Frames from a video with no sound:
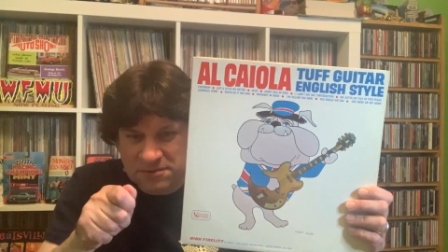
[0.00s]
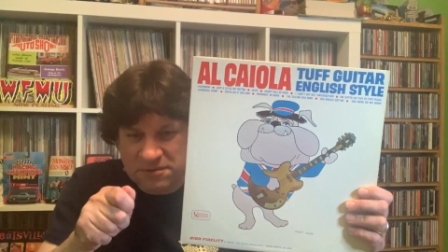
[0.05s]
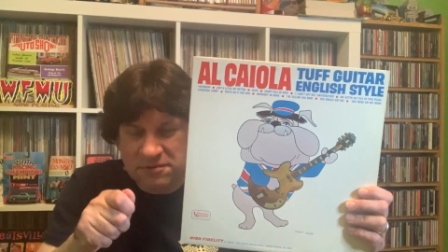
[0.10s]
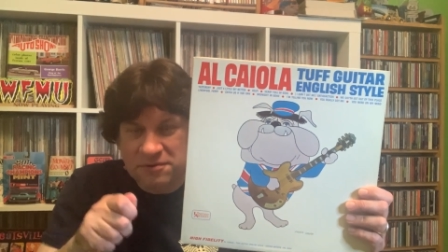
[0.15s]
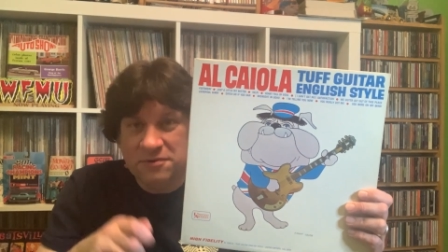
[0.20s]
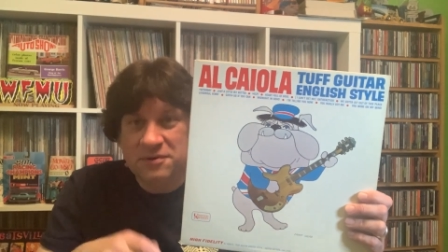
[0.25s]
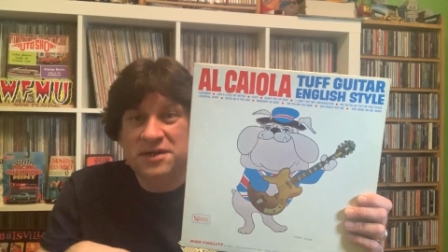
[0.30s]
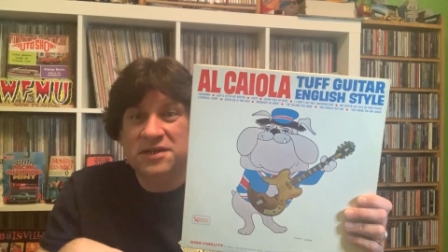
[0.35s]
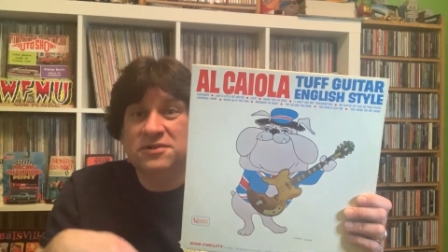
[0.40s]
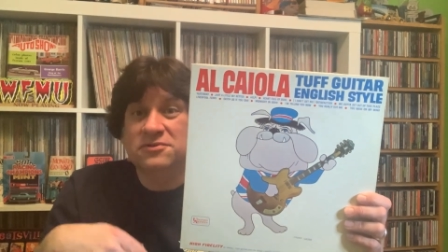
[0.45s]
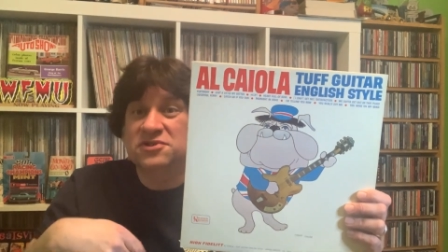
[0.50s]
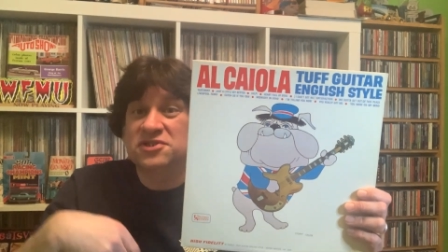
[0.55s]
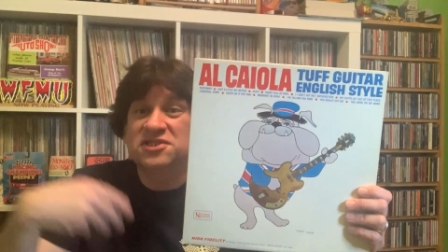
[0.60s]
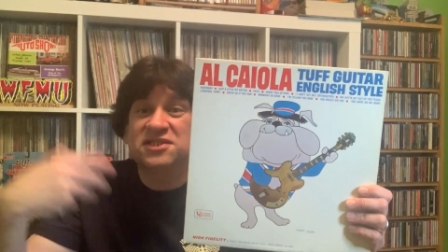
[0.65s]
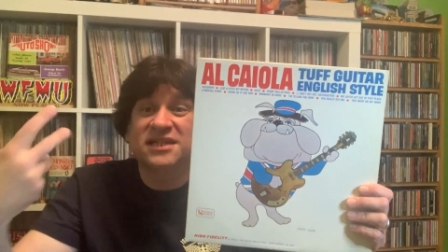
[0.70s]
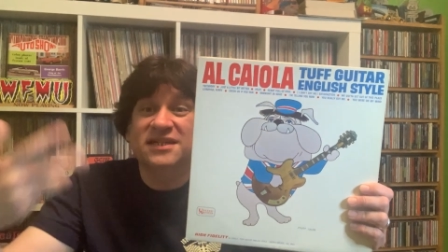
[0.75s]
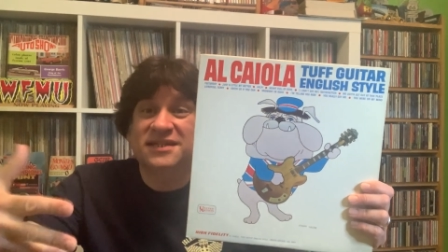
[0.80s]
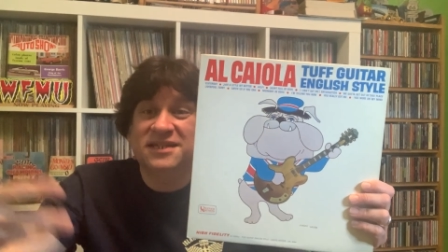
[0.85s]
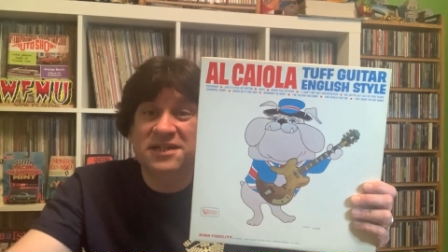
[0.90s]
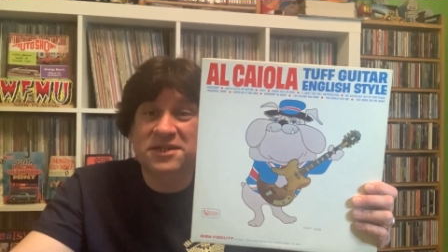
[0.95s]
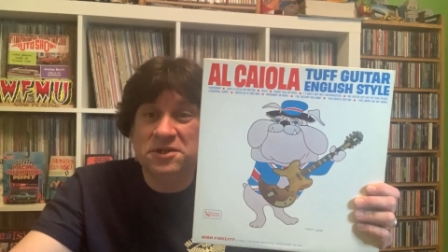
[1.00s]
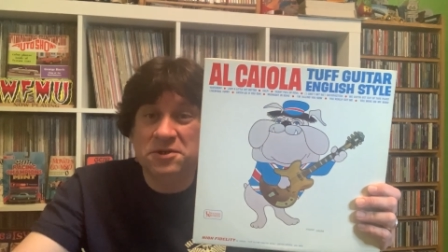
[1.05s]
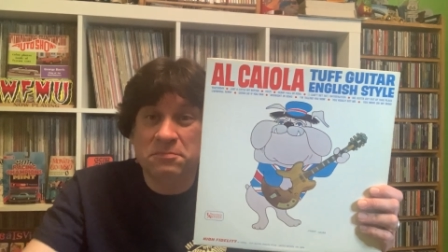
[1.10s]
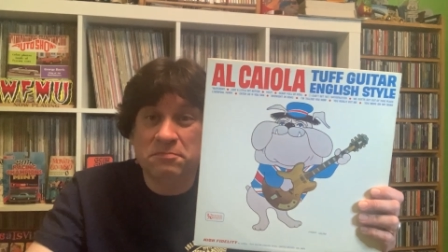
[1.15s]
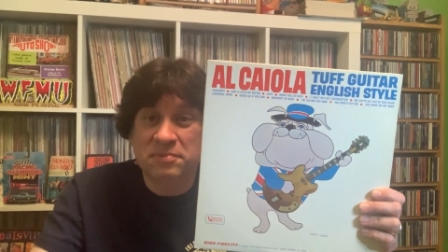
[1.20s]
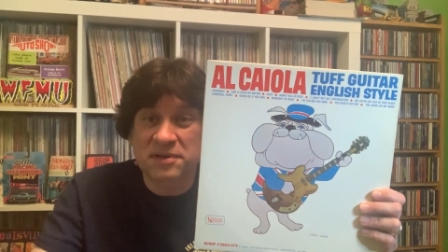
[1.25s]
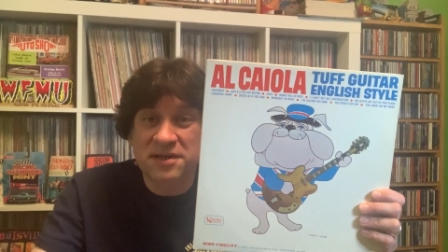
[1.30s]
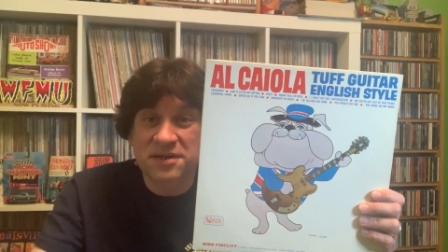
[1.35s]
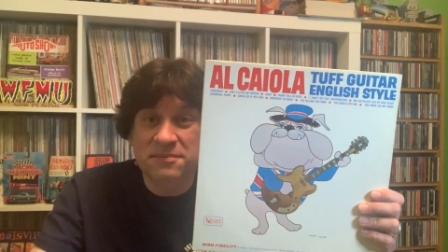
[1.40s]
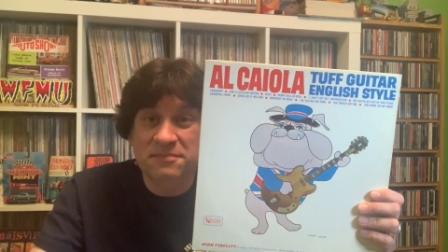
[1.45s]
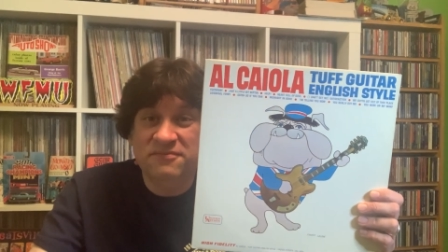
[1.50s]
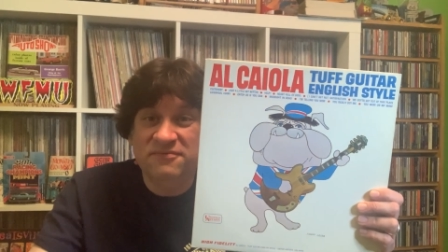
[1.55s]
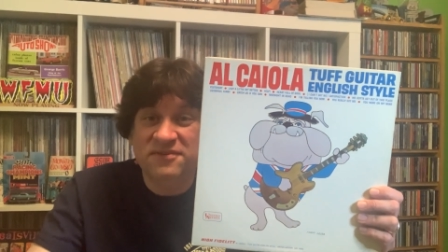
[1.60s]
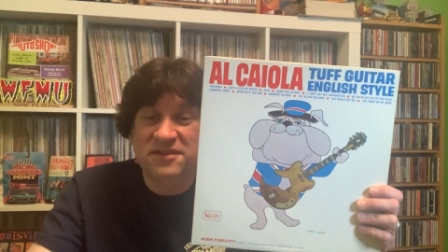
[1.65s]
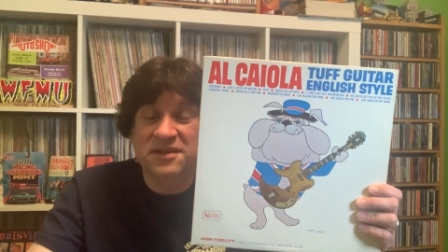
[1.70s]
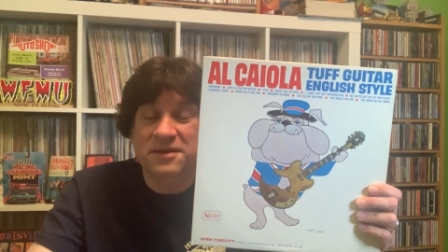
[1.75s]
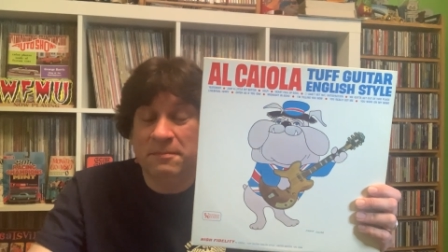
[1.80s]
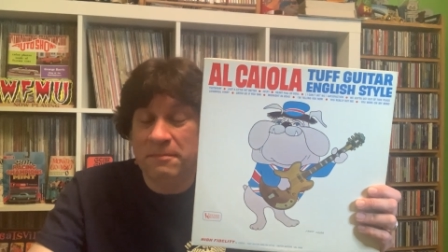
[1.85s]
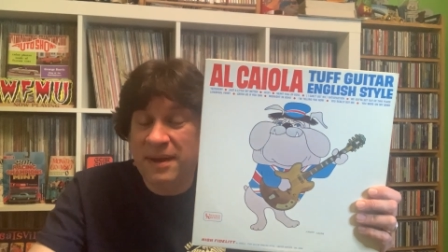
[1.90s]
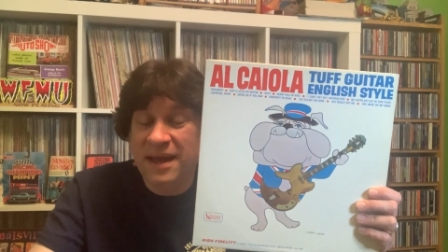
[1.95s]
through, and then you sent in your bid
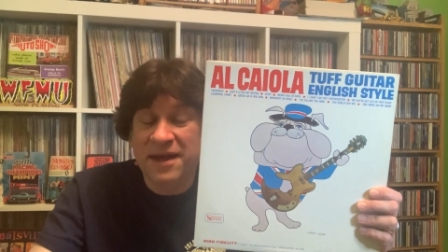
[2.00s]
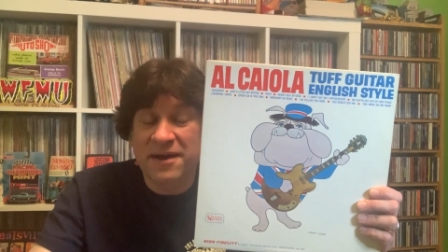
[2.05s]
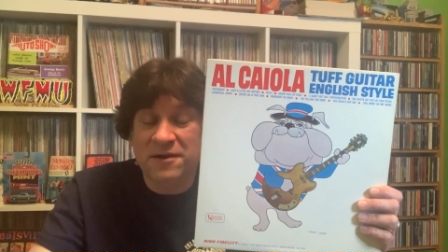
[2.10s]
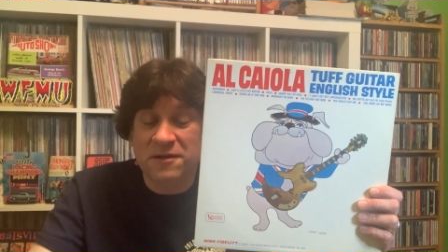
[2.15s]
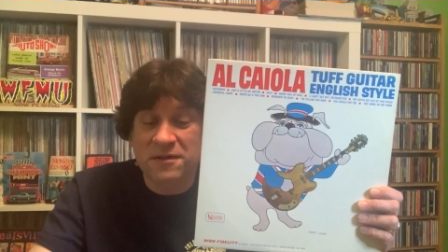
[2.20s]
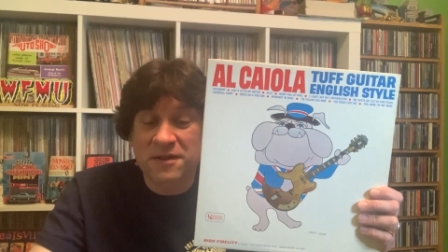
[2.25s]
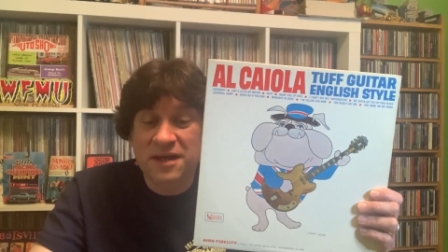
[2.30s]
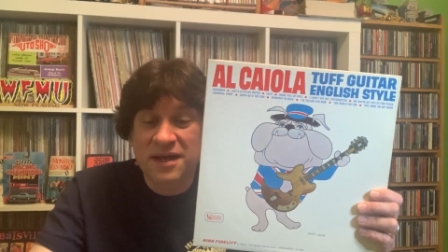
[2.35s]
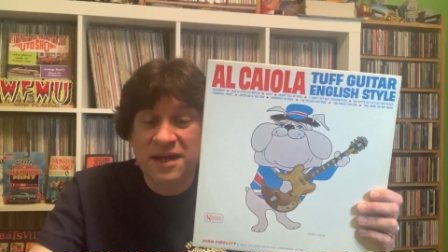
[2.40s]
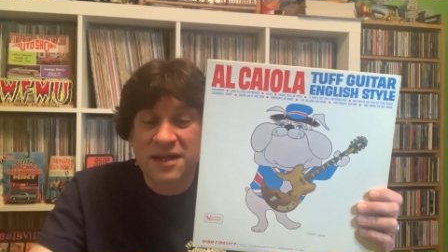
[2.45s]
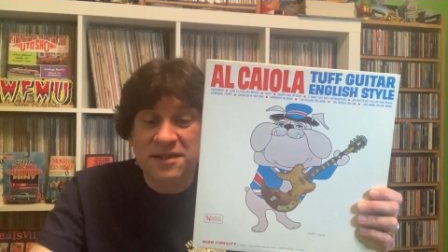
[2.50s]
via mail,